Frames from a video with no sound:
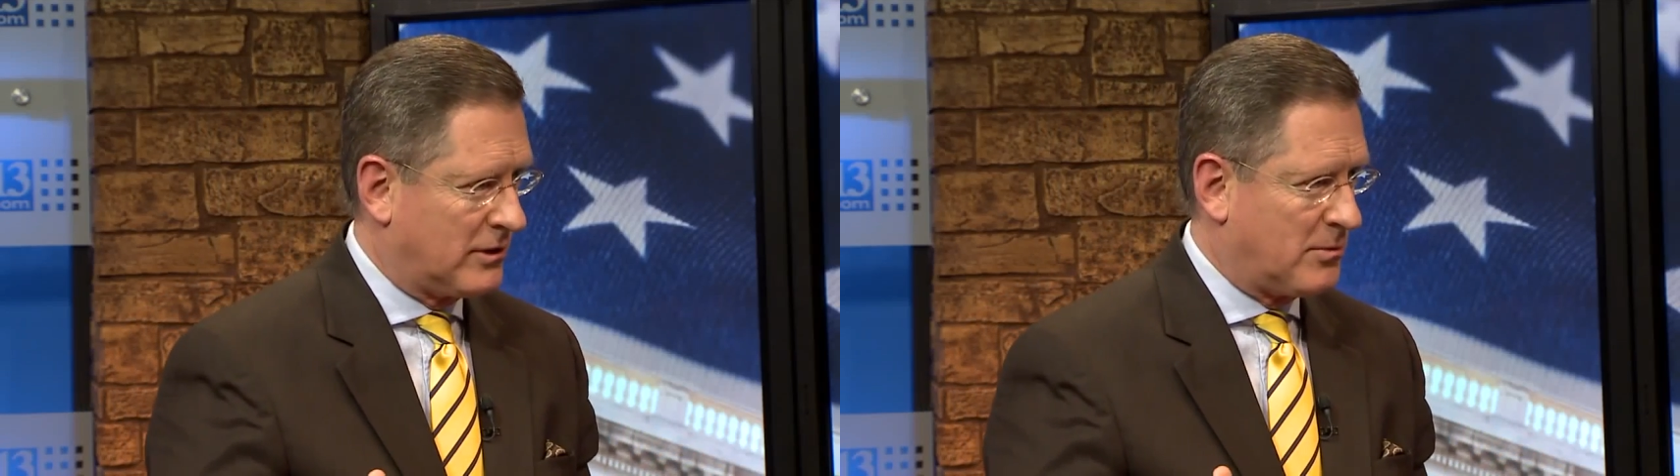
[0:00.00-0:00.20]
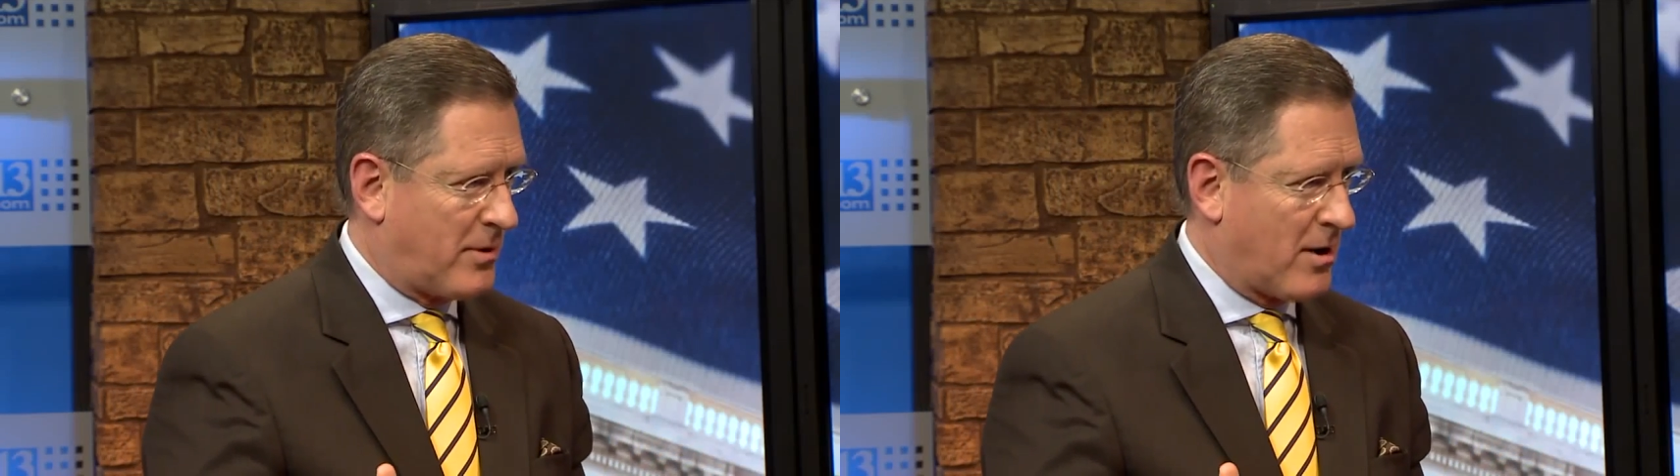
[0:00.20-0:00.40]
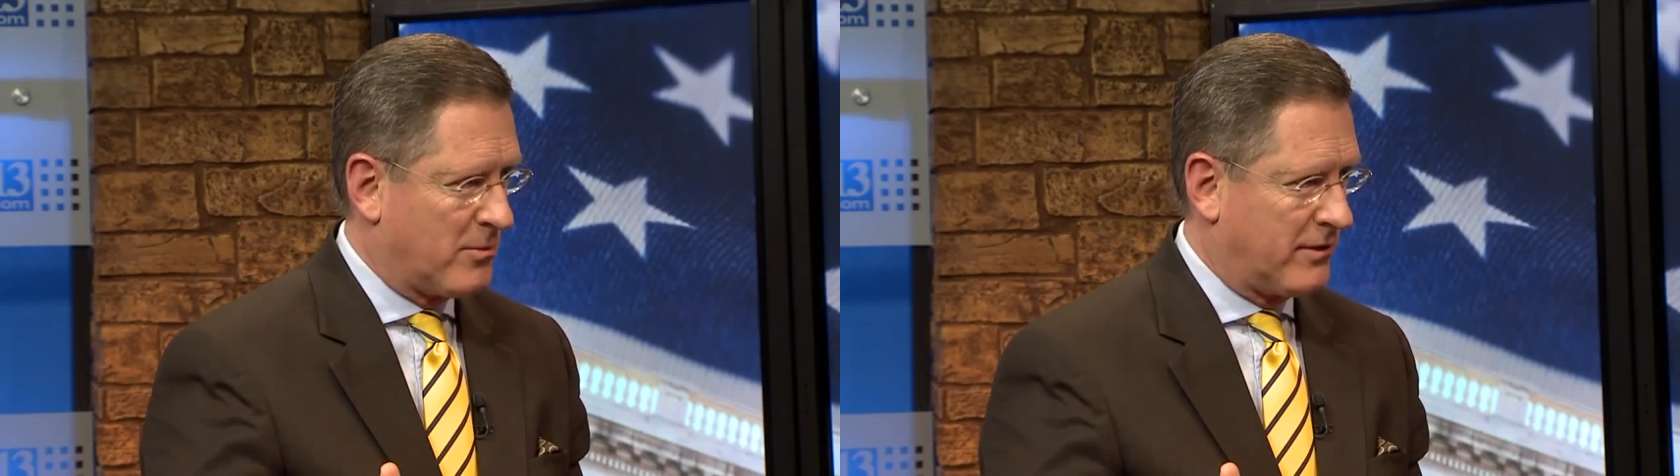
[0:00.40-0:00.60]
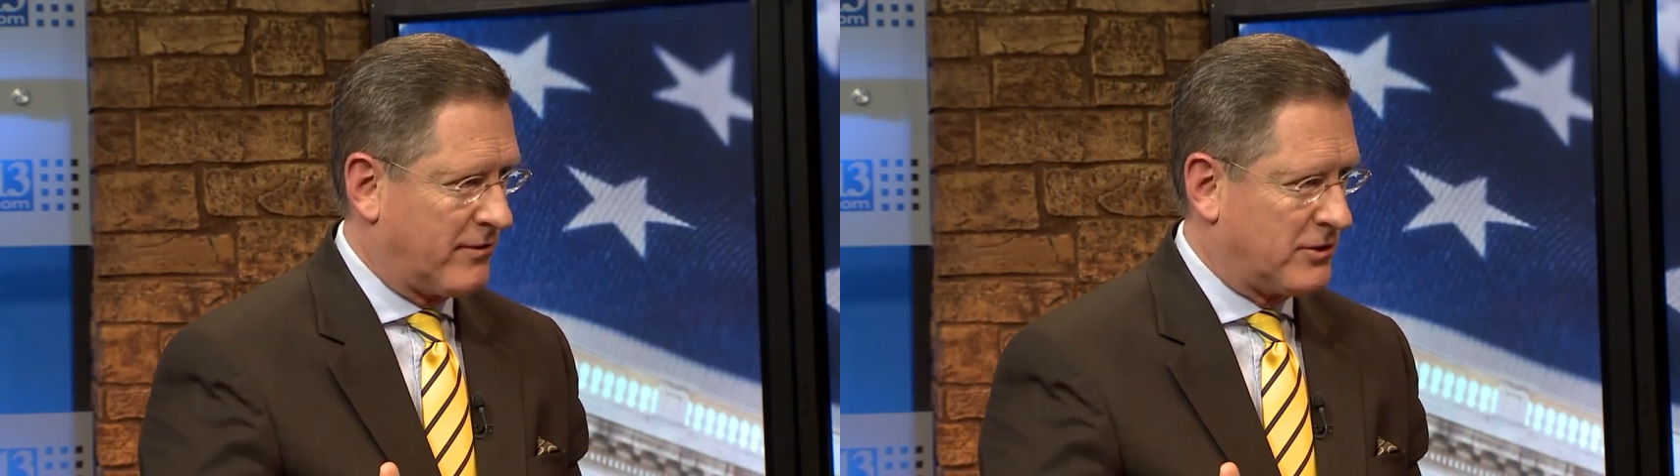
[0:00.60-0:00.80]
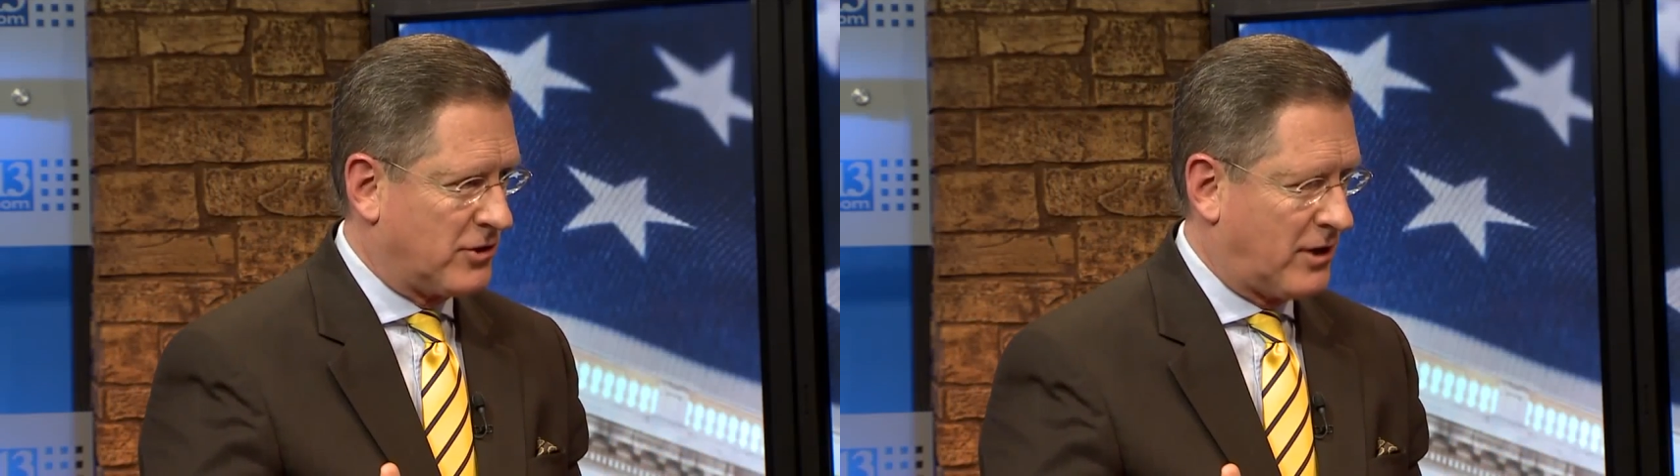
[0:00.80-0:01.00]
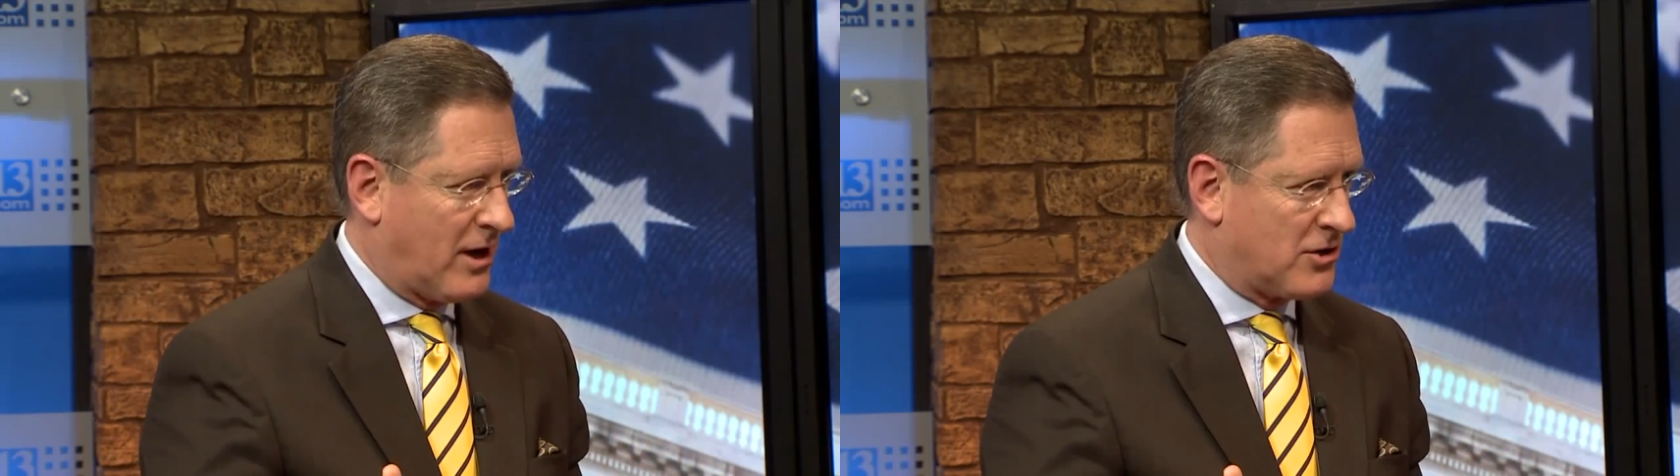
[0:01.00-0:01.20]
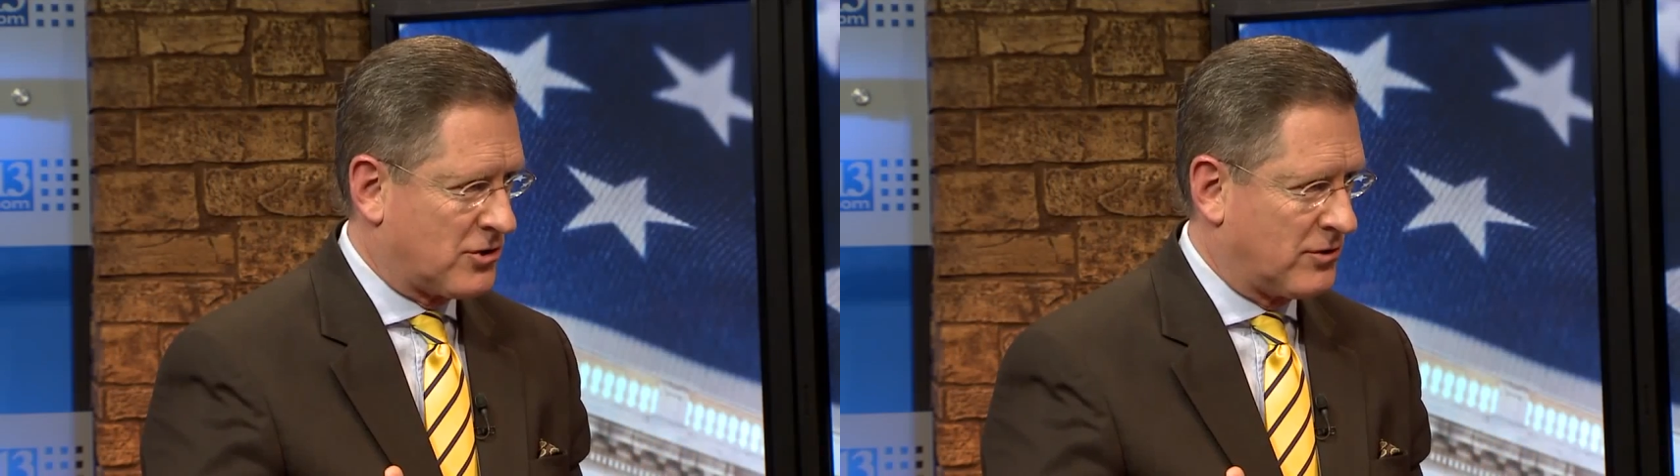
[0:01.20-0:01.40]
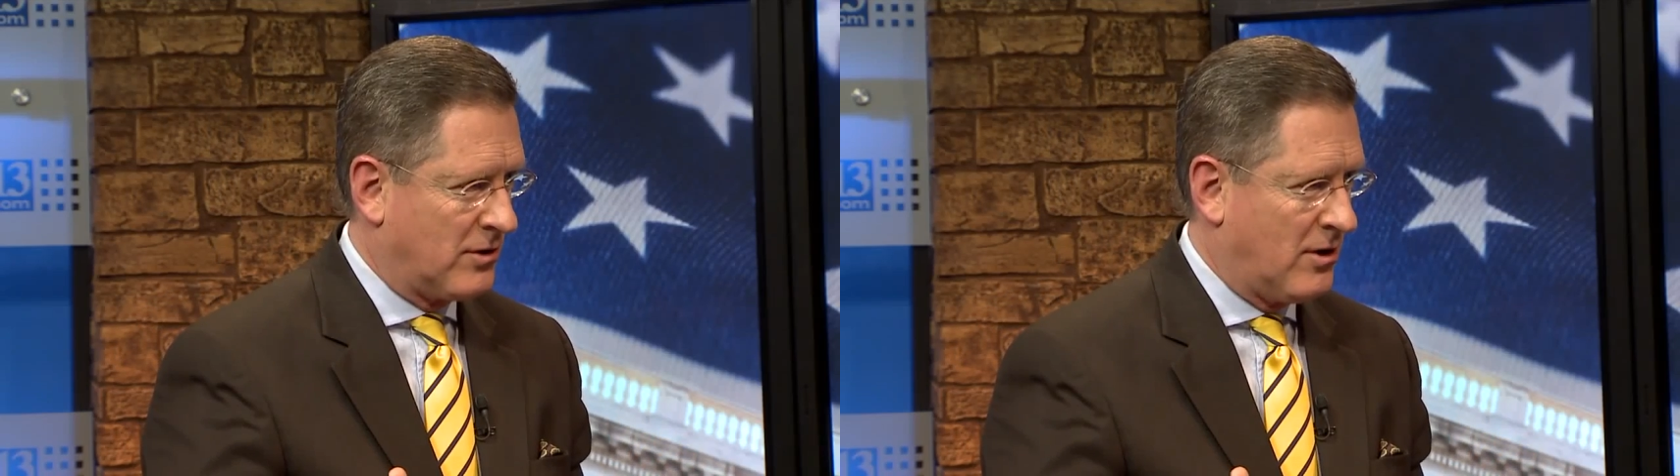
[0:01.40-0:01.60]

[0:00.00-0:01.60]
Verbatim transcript: Department of Education.